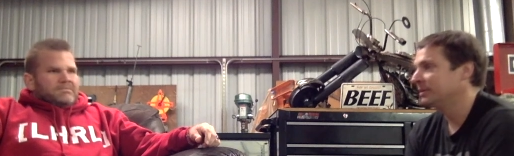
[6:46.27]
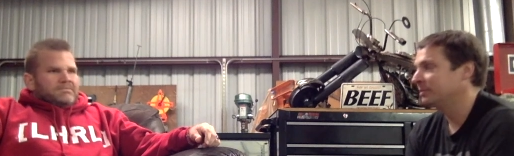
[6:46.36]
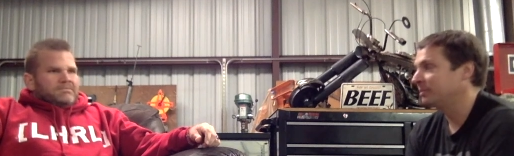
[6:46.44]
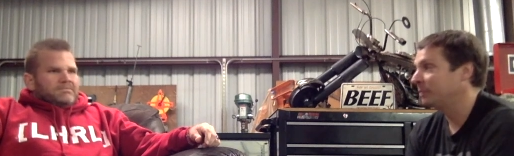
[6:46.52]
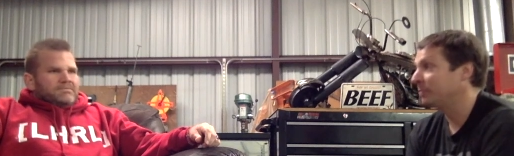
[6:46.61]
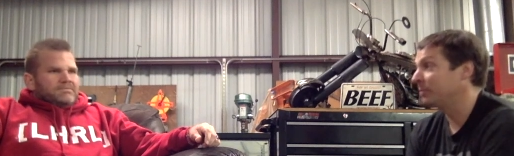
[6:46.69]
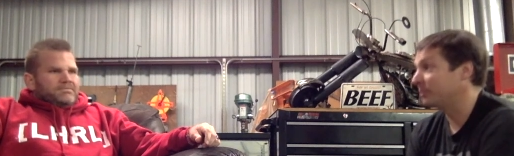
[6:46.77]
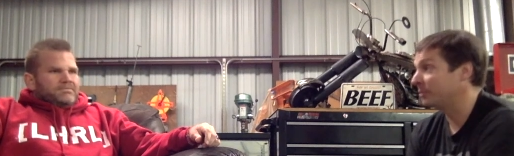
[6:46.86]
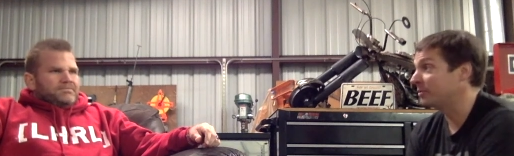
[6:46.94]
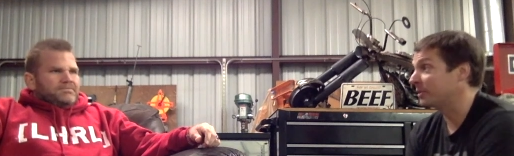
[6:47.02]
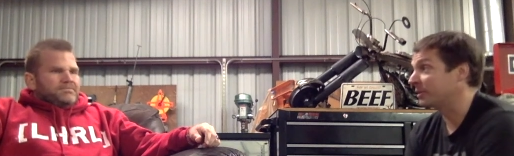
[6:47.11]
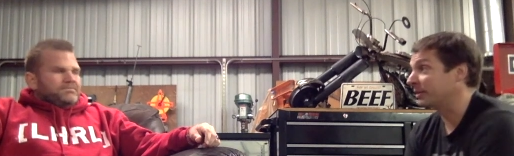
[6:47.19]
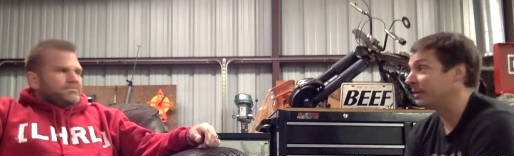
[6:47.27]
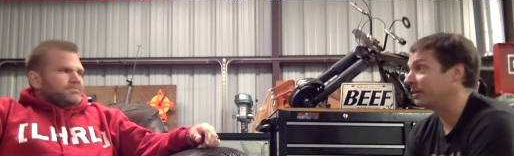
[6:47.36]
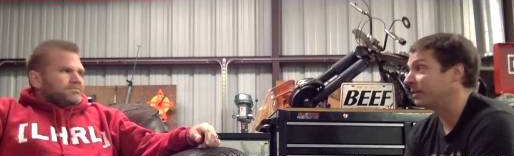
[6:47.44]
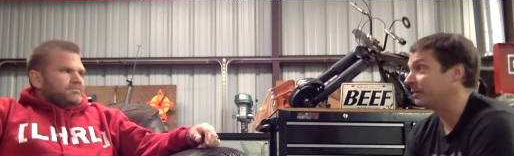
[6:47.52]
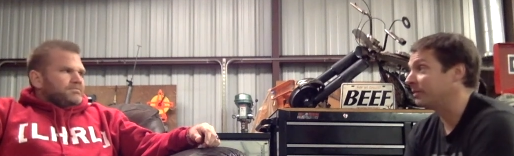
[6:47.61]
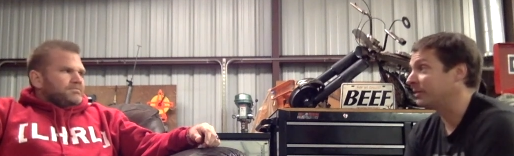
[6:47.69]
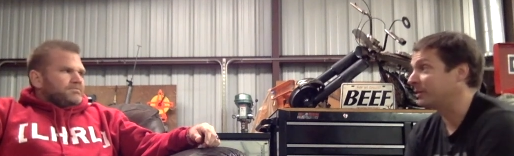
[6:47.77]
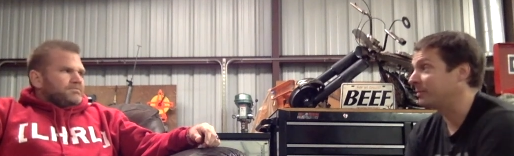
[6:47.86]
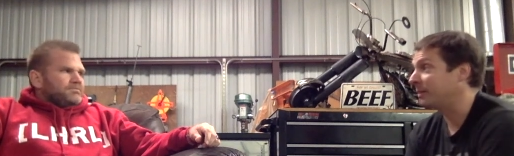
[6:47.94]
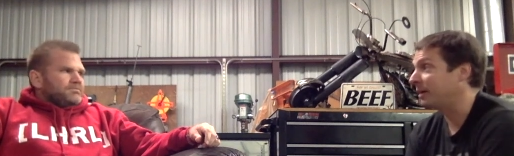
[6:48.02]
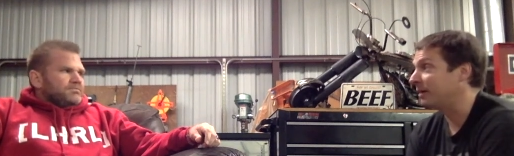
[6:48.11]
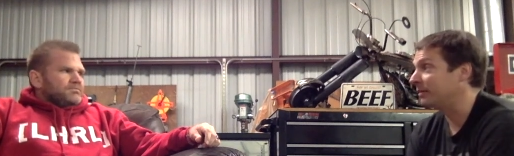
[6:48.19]
Speaker 1: people do think they know everything
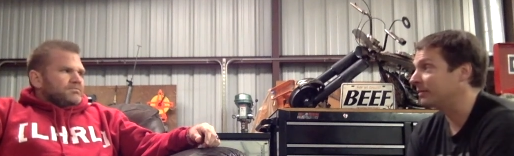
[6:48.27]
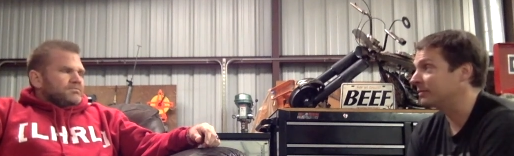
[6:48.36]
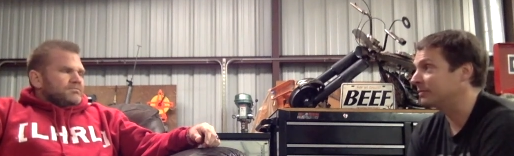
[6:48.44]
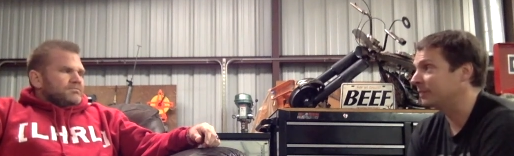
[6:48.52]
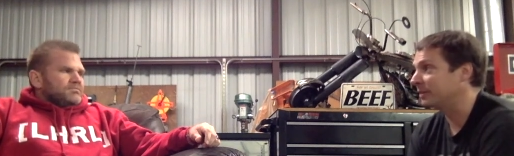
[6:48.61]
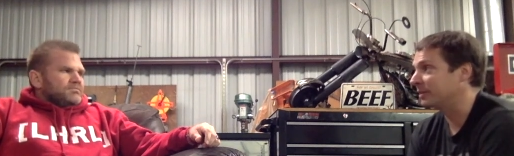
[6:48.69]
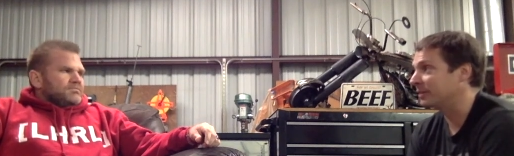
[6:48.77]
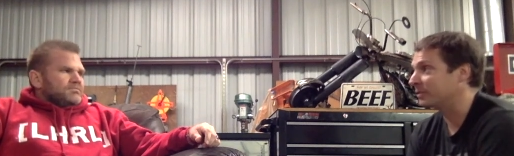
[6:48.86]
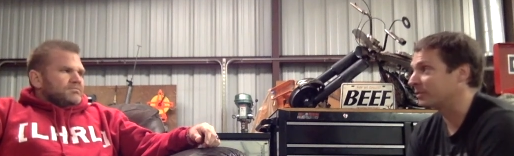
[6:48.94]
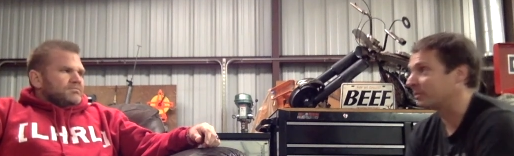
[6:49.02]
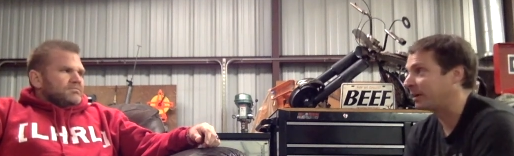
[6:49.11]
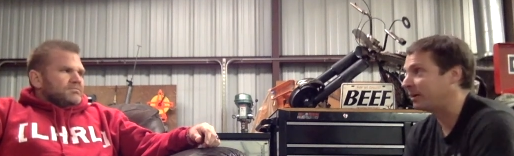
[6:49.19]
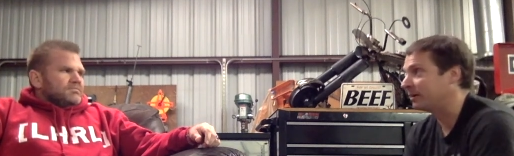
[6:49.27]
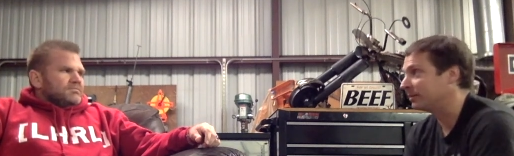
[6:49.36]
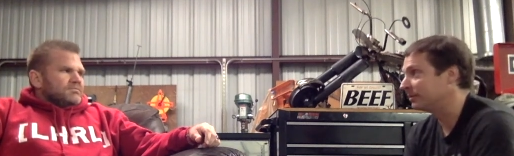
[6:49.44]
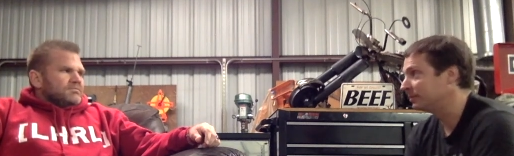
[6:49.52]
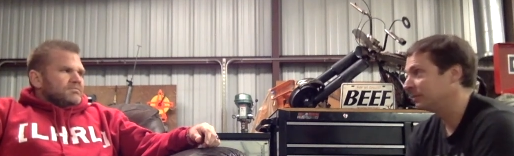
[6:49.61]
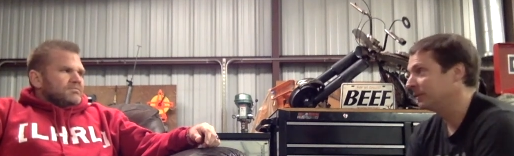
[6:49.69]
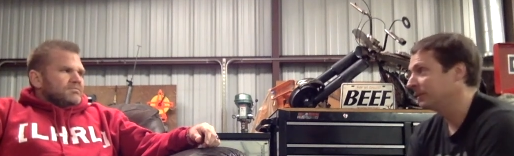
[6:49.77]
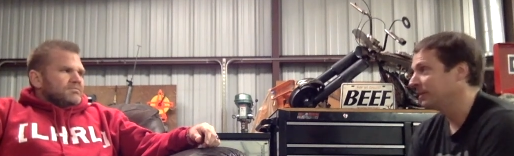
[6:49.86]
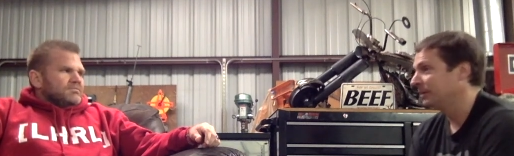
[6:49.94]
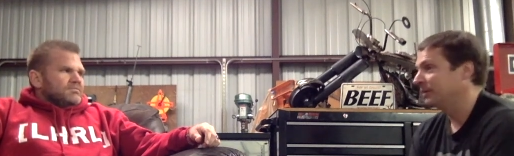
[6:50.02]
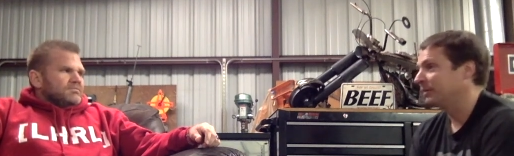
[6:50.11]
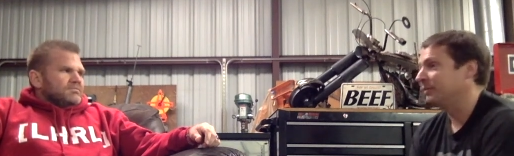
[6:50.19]
about fitness or about
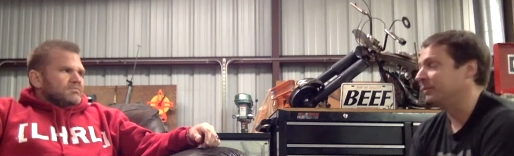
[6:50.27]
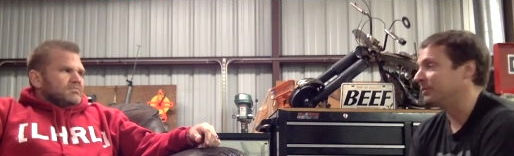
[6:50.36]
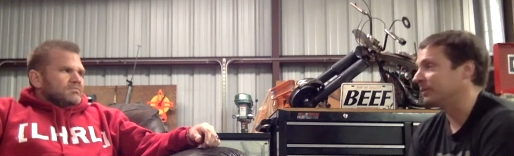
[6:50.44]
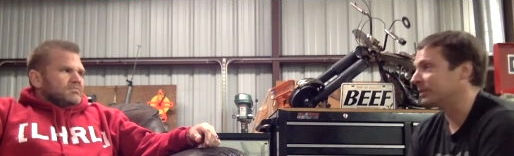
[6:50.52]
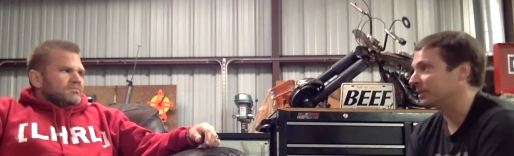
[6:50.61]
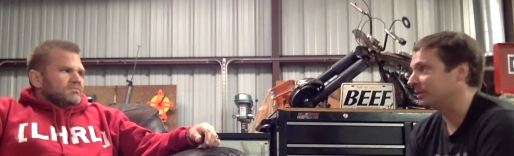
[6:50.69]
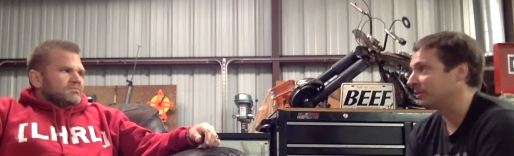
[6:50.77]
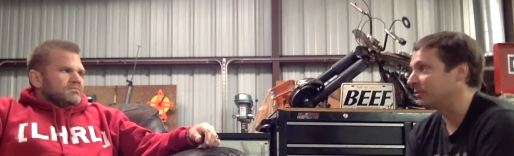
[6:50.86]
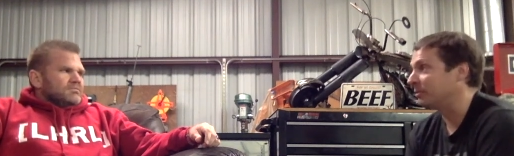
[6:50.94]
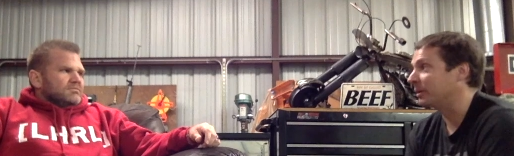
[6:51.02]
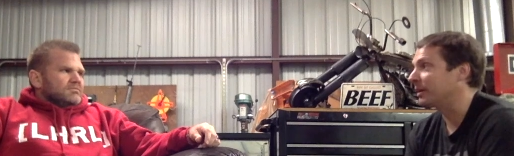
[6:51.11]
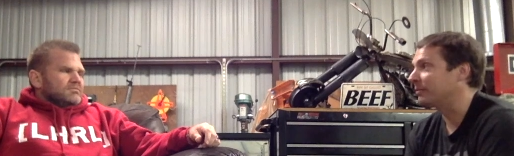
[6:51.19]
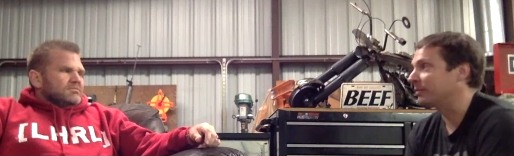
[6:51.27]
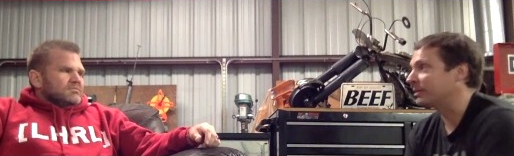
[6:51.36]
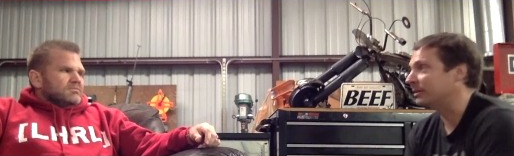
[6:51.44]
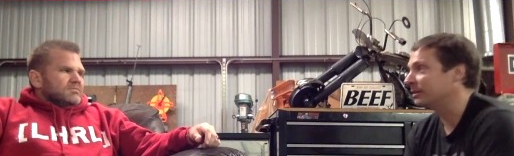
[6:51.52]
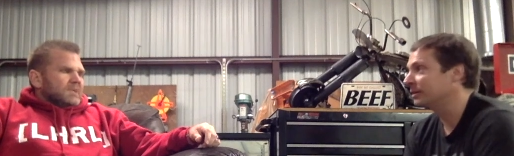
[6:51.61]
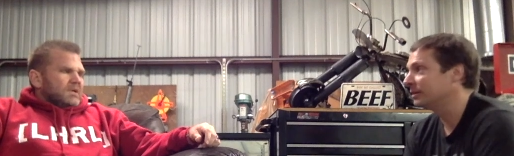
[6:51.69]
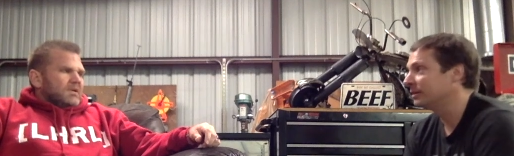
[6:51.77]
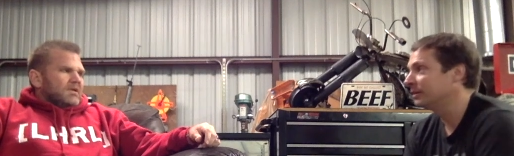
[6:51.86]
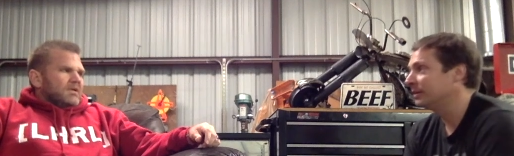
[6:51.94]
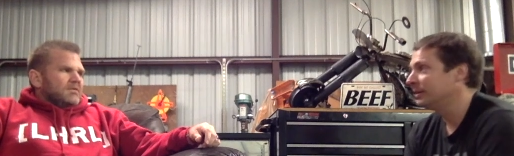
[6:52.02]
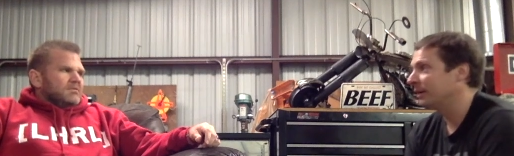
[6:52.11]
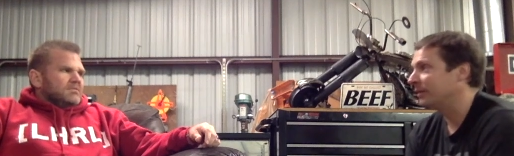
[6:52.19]
nutrition or whatever. Uh-huh.
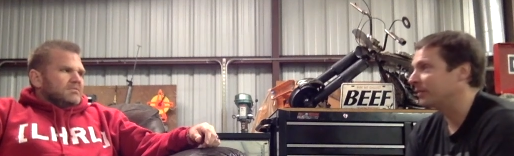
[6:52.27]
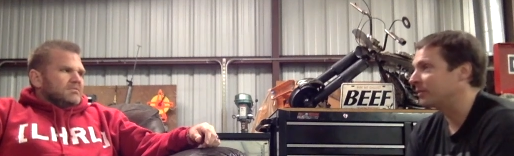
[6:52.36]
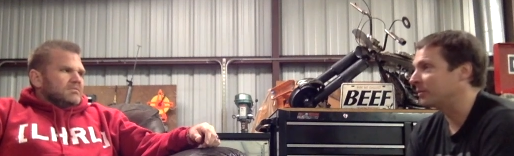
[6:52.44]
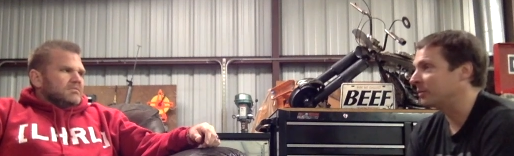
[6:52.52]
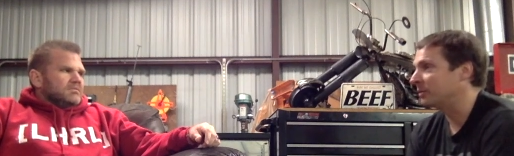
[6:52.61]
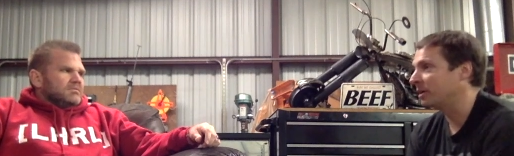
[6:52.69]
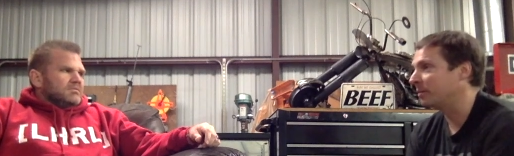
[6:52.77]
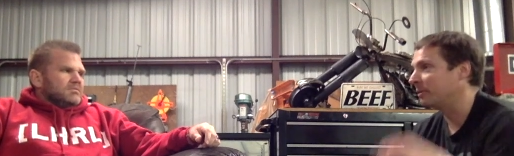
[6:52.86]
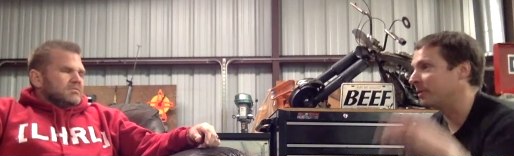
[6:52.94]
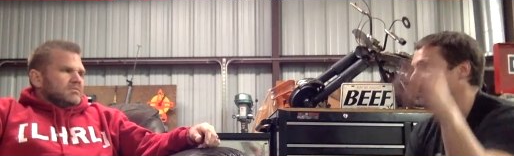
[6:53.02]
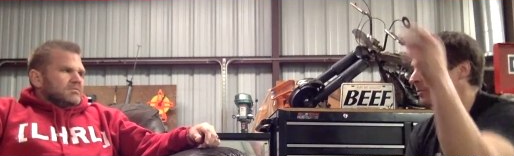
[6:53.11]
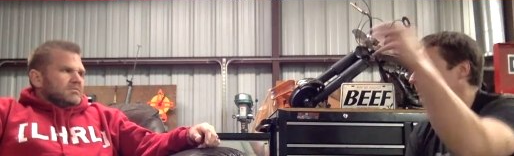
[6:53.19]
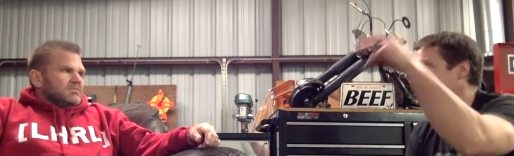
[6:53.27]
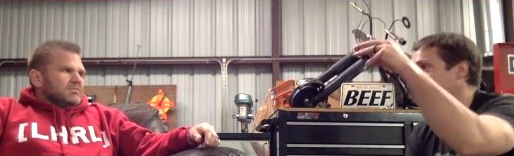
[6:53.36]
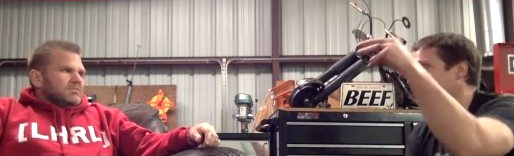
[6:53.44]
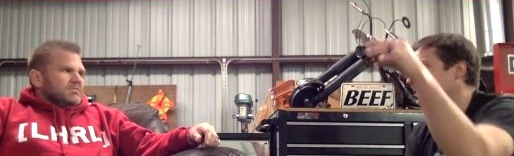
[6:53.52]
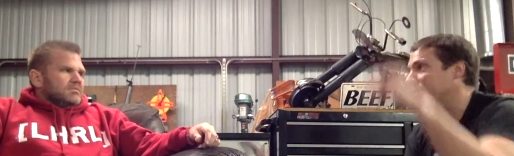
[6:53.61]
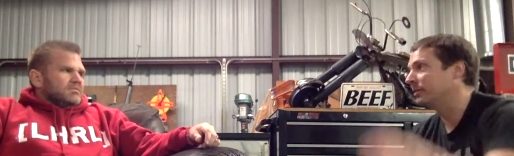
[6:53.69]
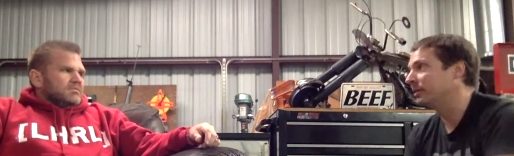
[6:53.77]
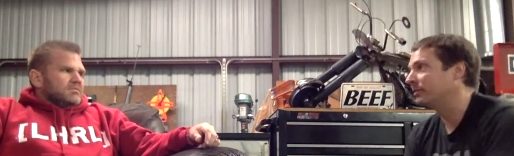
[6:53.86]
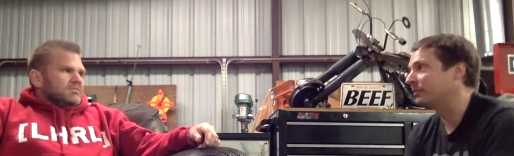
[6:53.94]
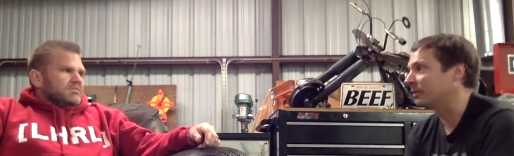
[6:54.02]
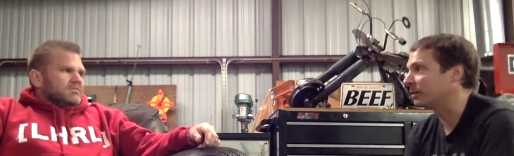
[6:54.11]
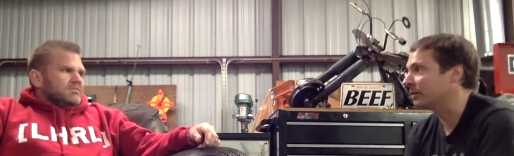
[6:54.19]
And so when you come at them with something
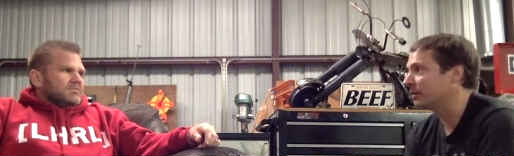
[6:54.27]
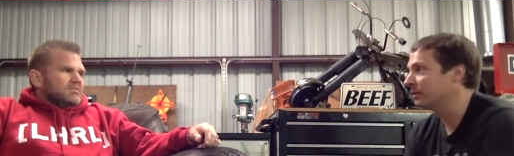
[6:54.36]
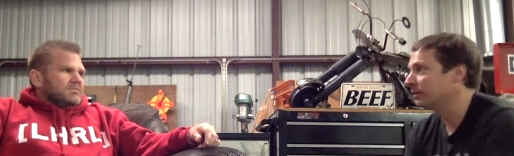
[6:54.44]
different,